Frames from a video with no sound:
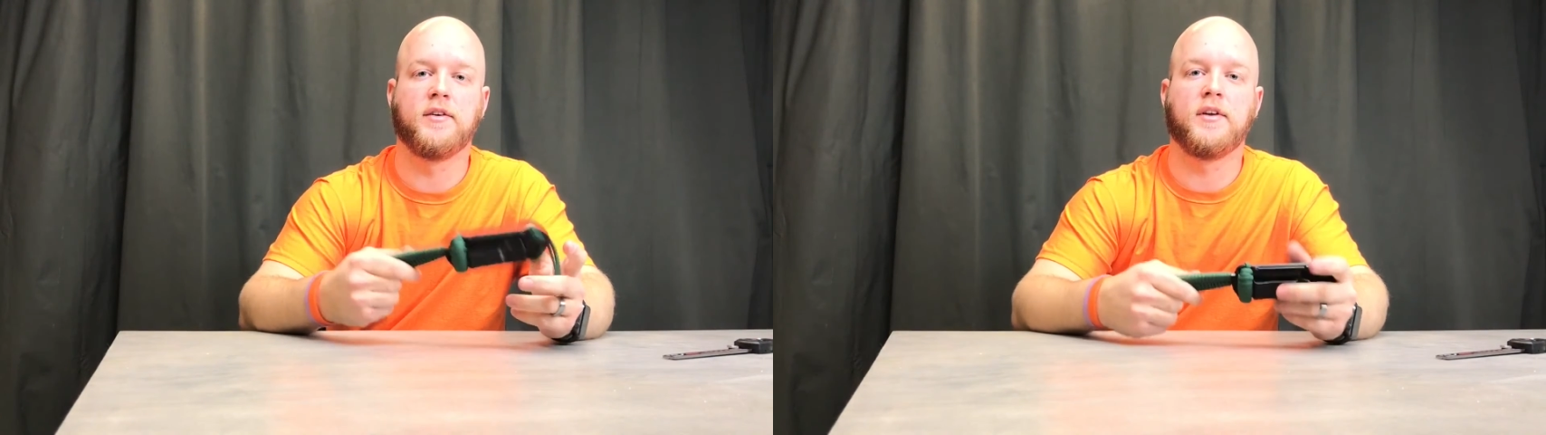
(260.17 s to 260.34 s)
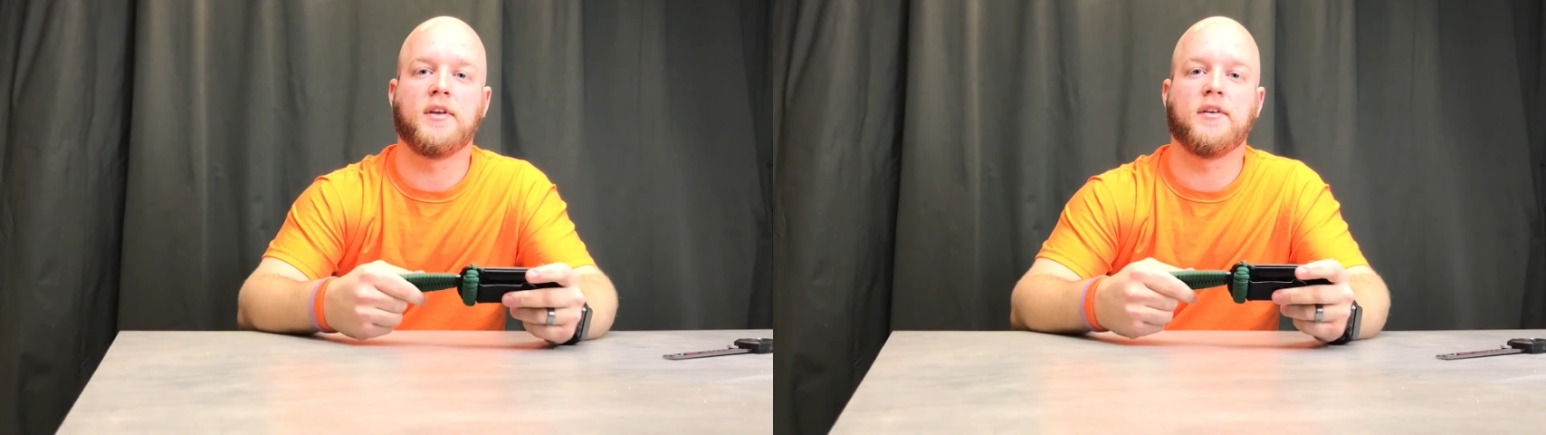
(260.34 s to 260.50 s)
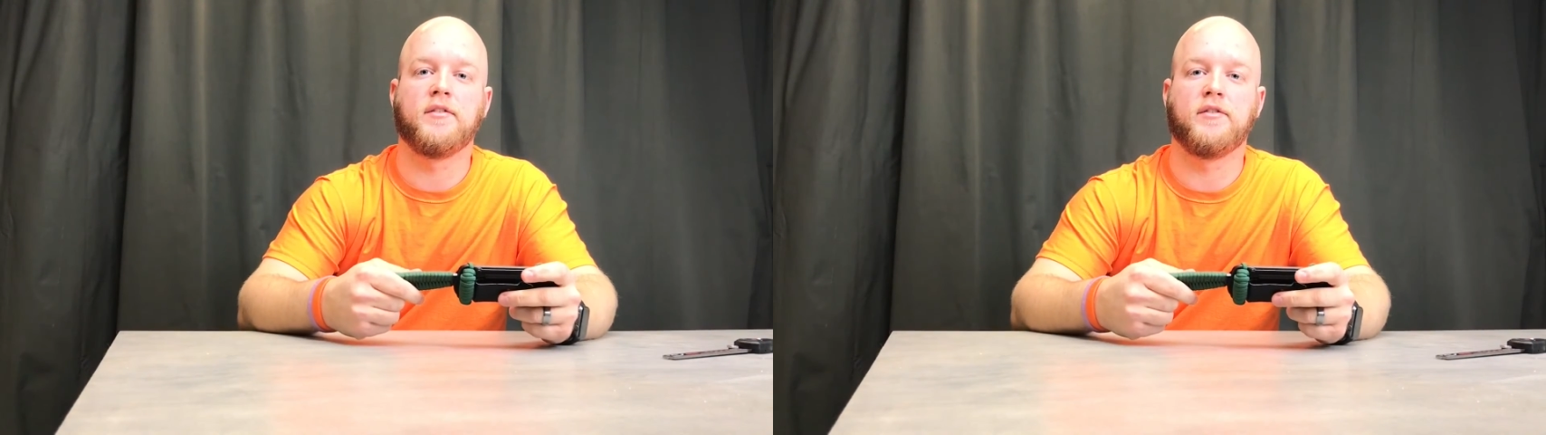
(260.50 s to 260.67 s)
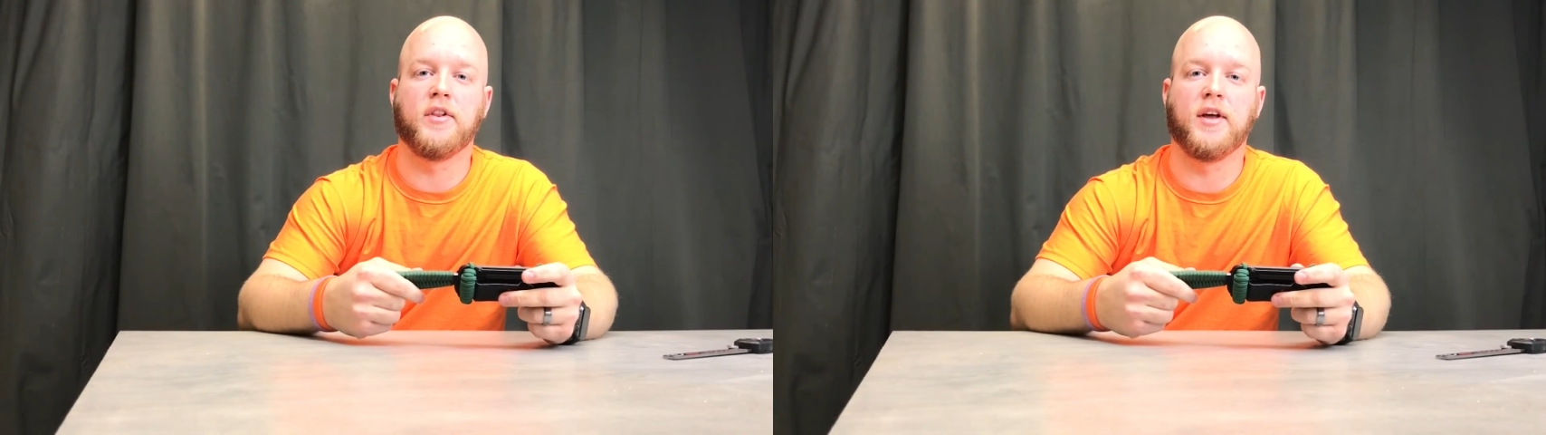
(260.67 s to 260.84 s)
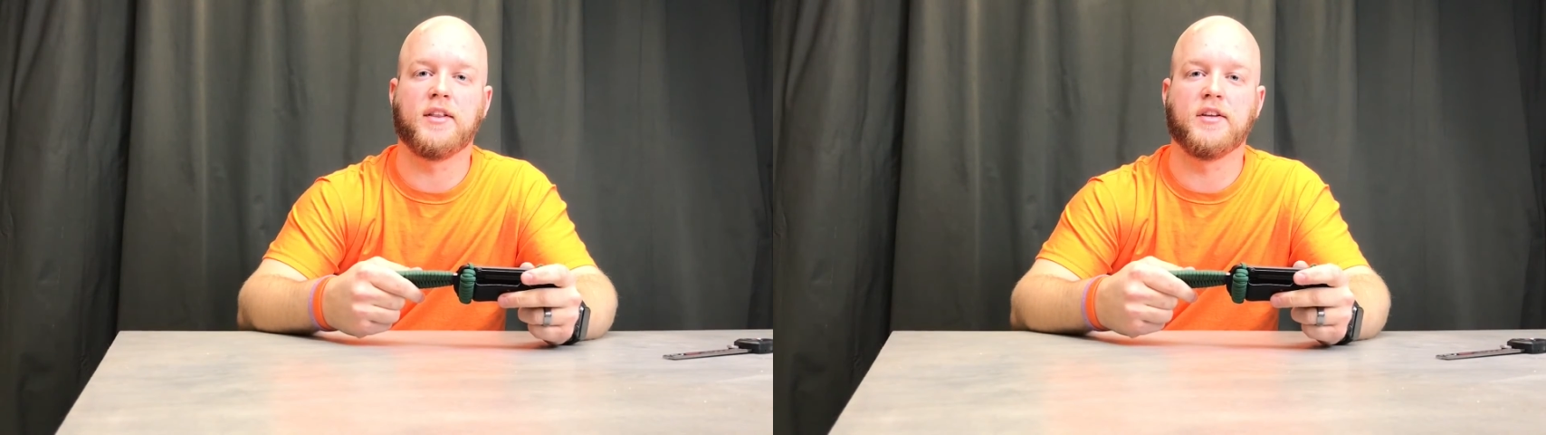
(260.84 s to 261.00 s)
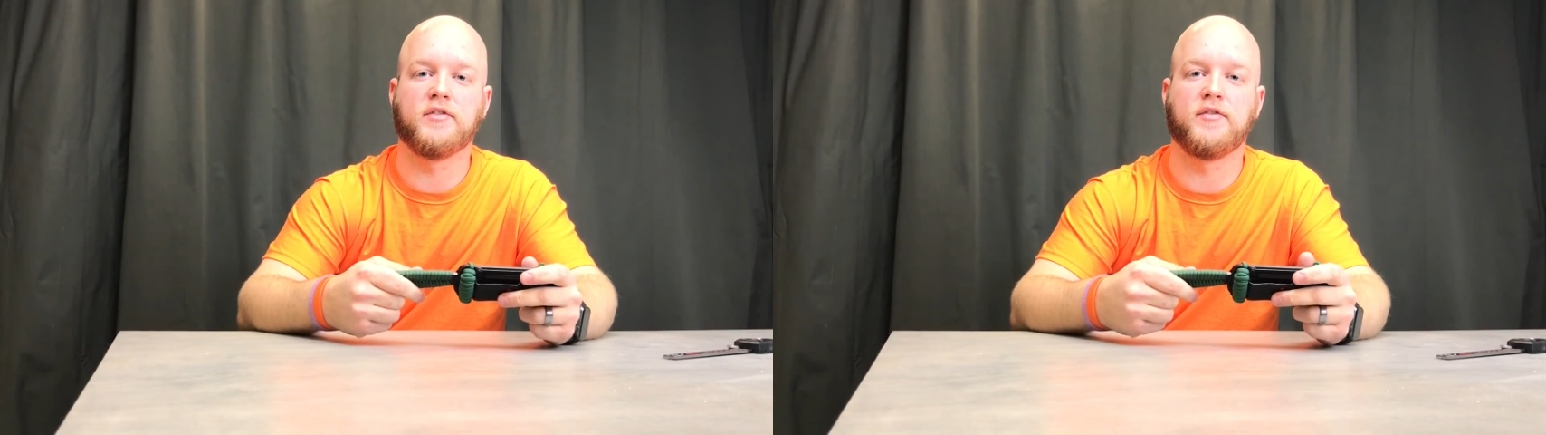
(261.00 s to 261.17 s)
If you
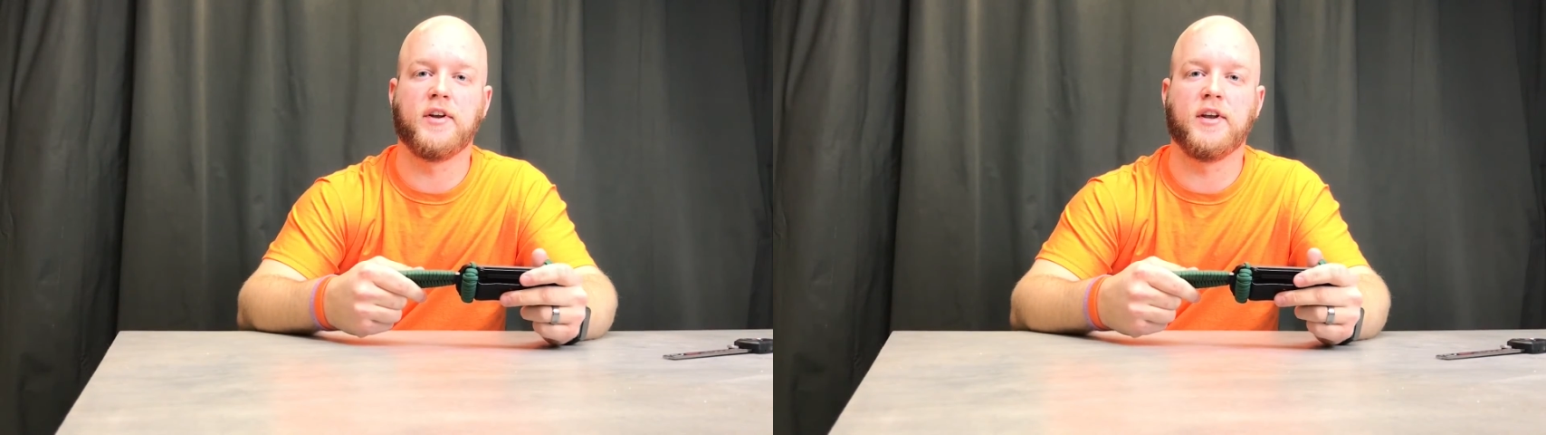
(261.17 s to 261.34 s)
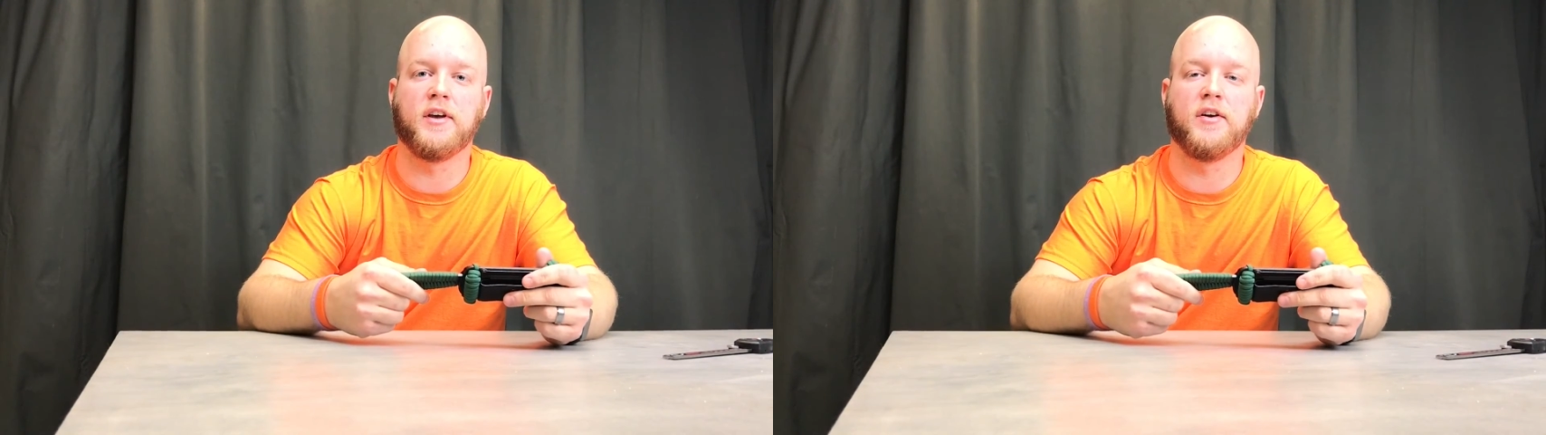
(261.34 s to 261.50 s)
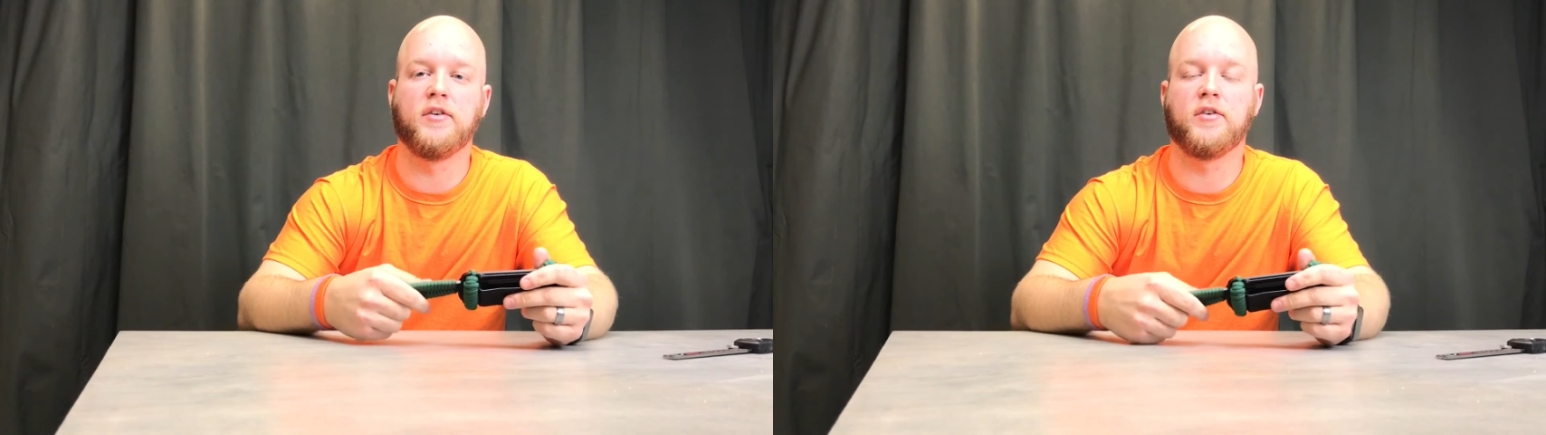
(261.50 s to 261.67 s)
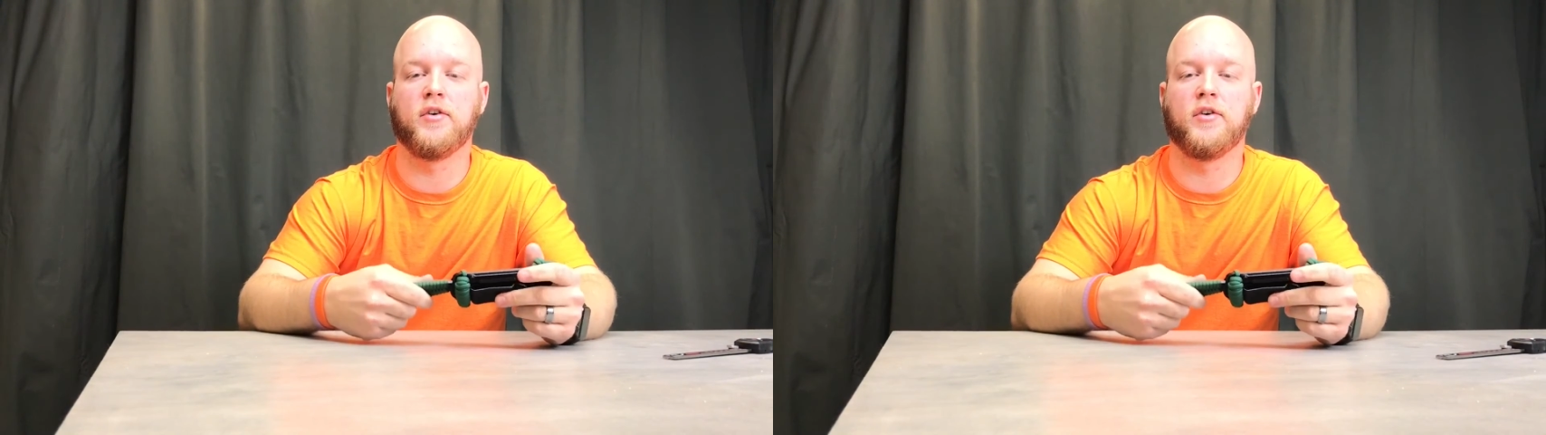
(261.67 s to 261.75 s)
like this video,